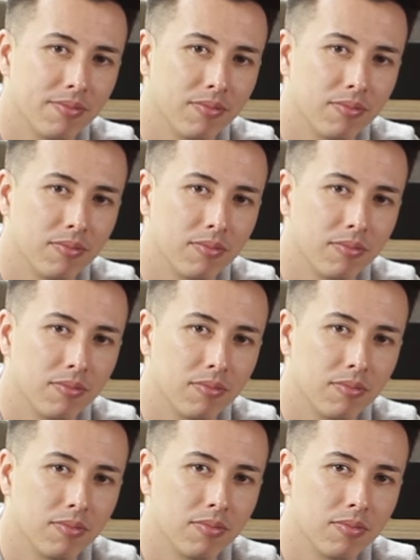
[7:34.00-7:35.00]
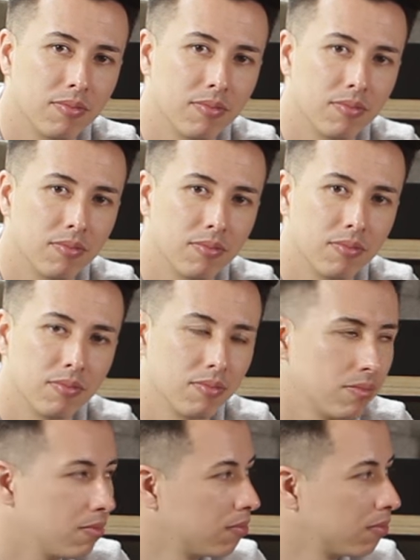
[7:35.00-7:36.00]

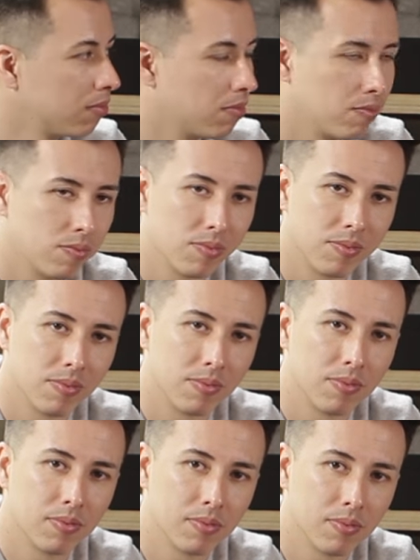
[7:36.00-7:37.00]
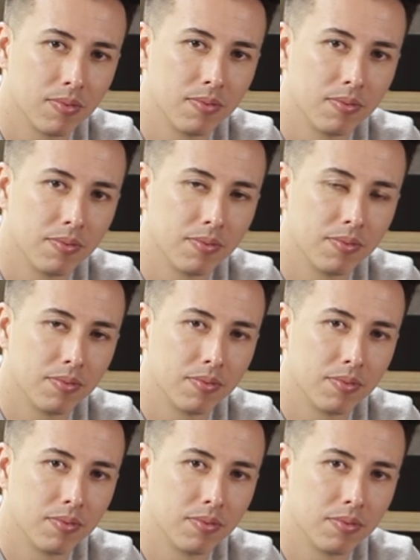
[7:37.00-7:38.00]

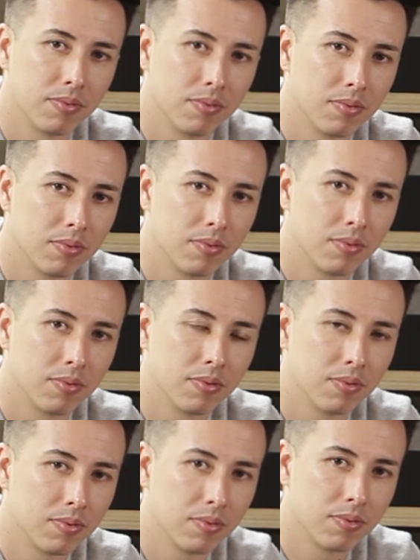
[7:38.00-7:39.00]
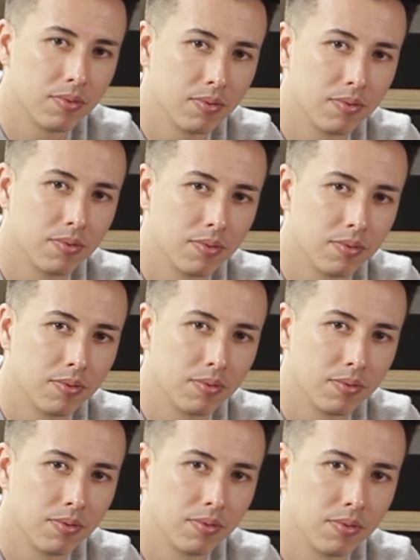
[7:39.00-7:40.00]

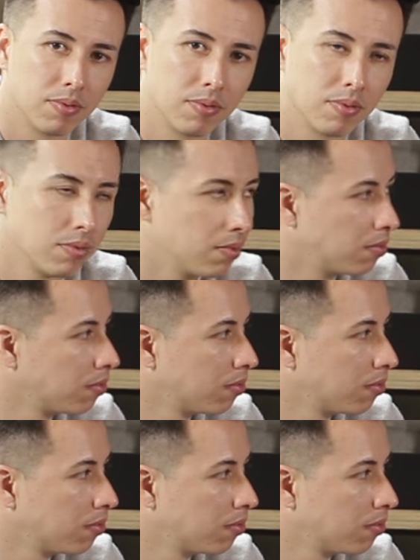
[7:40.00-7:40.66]
(not speaking)